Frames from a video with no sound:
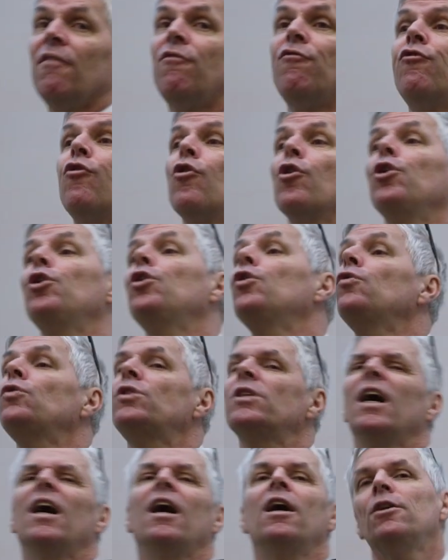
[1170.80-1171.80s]
for you
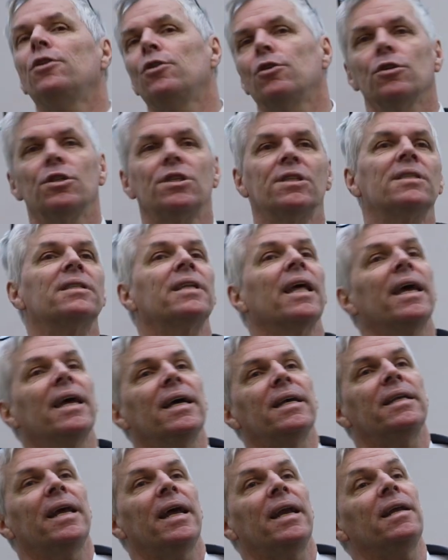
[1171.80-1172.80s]
to
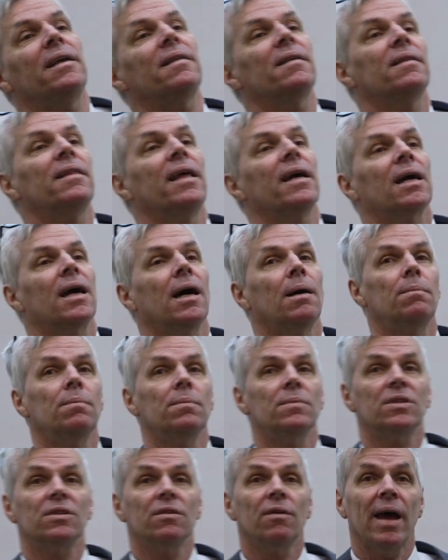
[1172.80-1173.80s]
understand anything that
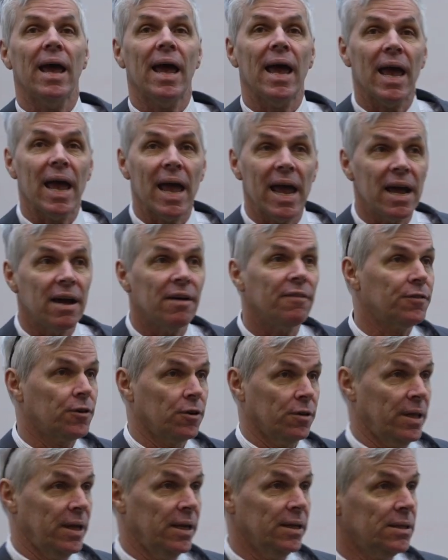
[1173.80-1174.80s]
comes
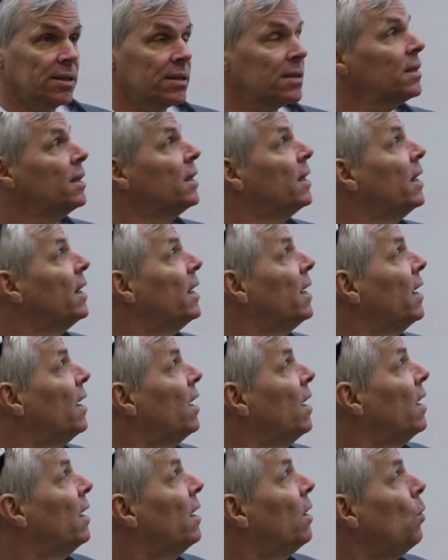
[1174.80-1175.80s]
after this,
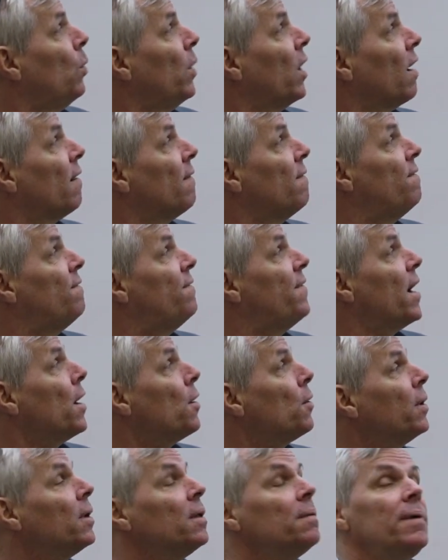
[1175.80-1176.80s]
we are
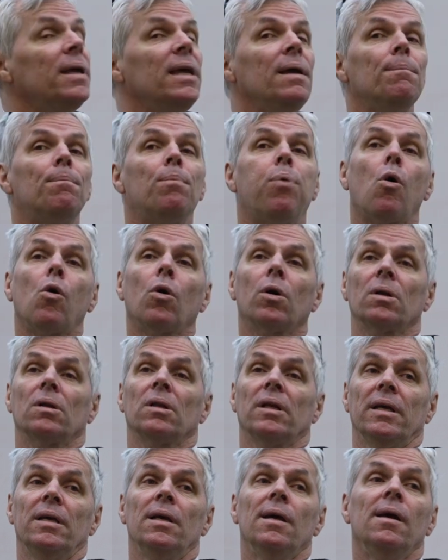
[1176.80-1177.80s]
very
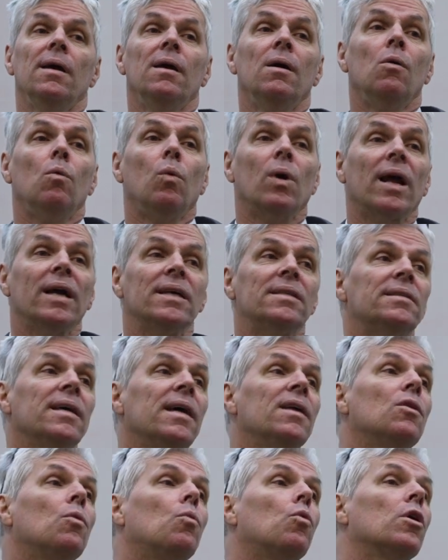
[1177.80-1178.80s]
importantly, when I
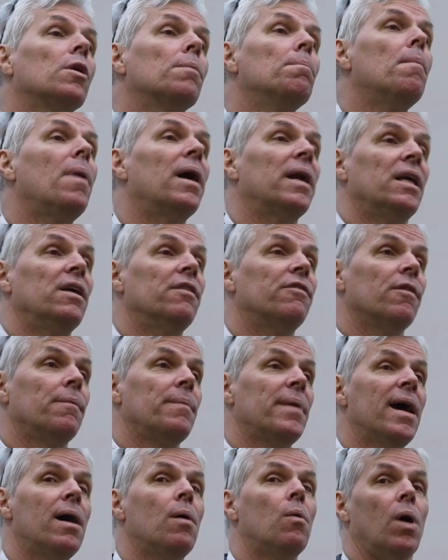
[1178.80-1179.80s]
say the word money,
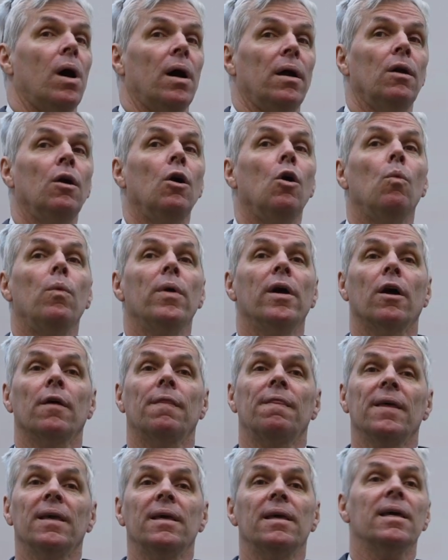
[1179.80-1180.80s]
from now on, we are
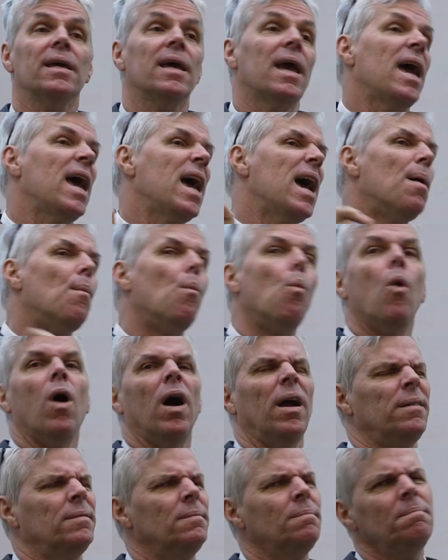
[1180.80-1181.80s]
thinking
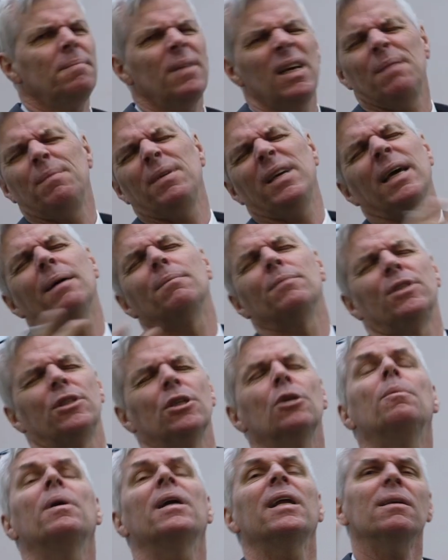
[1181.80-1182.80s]
M1, maybe
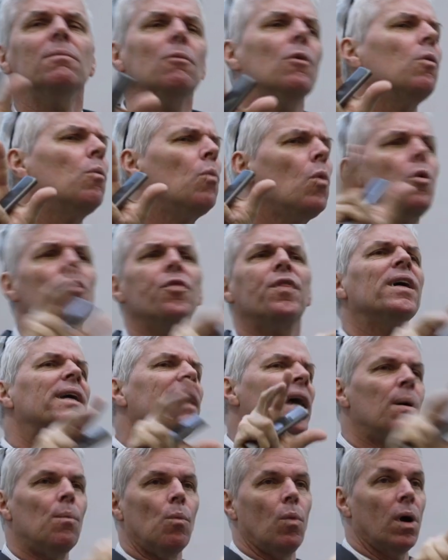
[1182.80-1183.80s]
M2, but we'll
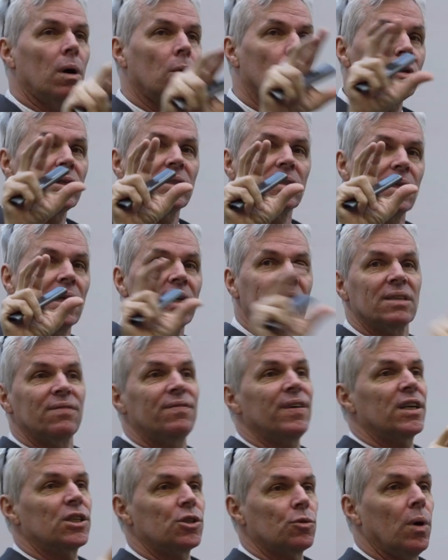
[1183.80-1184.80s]
think M1. We'll just
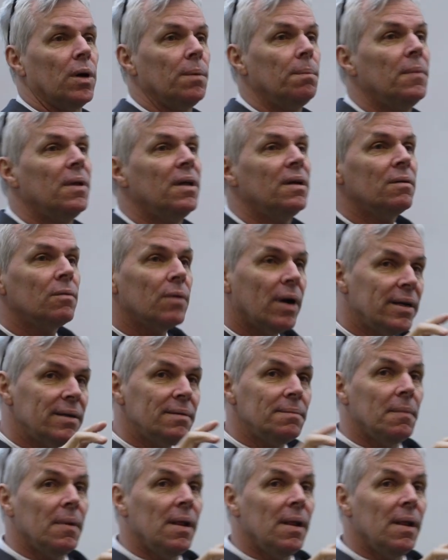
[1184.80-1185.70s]
fix one, right?